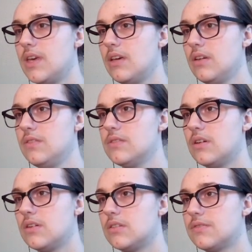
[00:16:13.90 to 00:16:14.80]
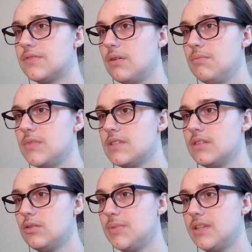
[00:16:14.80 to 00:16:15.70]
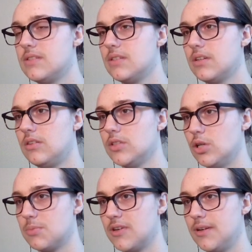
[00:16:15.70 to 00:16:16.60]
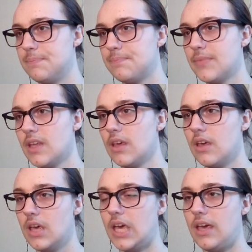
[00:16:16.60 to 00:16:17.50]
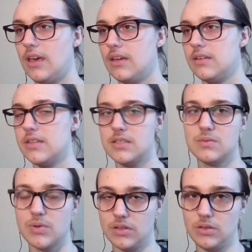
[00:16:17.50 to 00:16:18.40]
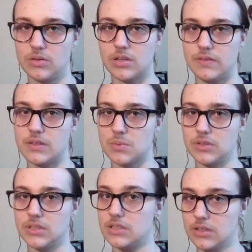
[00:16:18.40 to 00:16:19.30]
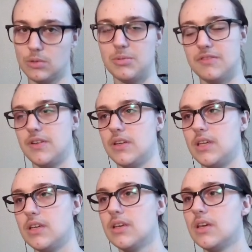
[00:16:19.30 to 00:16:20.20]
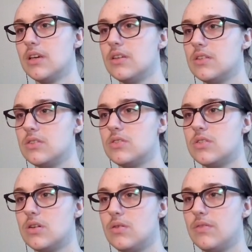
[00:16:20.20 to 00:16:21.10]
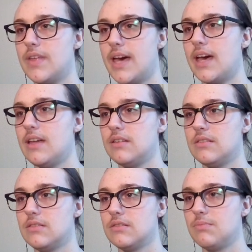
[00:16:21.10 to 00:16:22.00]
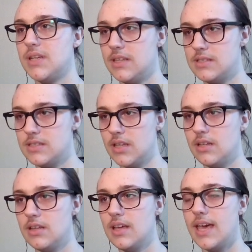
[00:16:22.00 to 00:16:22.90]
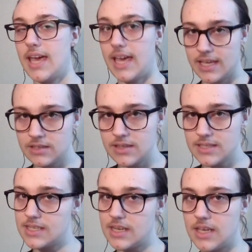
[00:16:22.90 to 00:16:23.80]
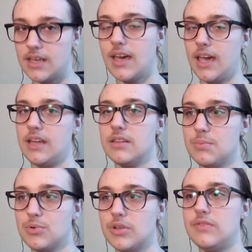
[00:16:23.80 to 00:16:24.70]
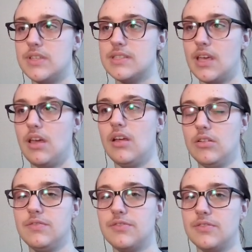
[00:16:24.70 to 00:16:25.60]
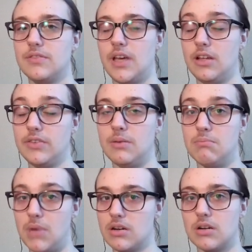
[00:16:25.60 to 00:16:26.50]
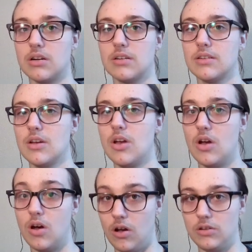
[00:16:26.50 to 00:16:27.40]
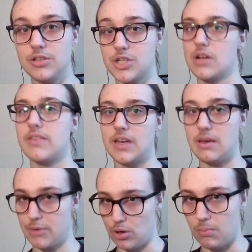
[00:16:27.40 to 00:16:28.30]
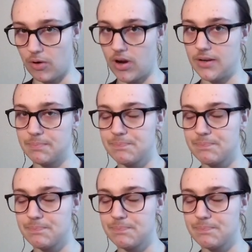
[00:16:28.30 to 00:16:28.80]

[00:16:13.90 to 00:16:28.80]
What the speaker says: elves are from this little peninsula called Oberon, and this is where the lore of this world gets a little bit funky. So that peninsula and the city and the previous elven monarch all share the name Oberon.